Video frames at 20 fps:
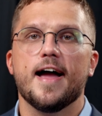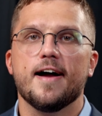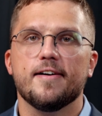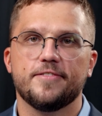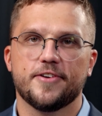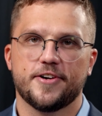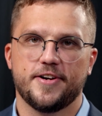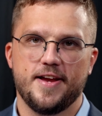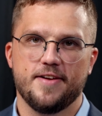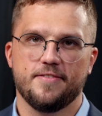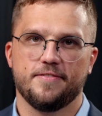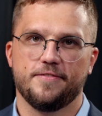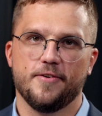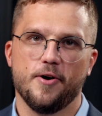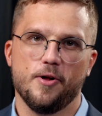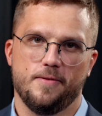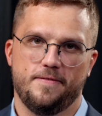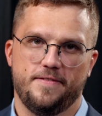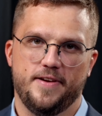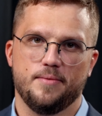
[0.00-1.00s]

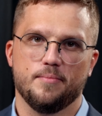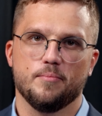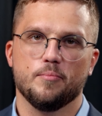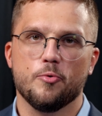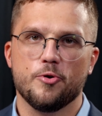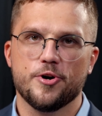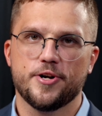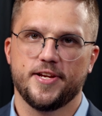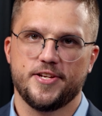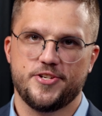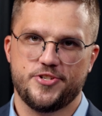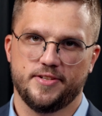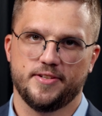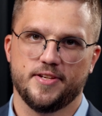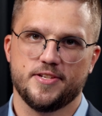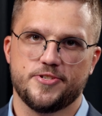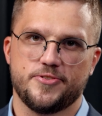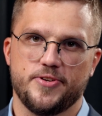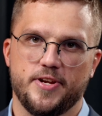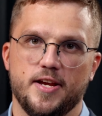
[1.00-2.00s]
ever-evolving mortgage
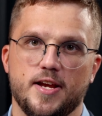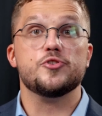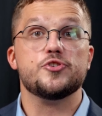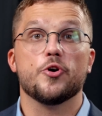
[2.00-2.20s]
industry.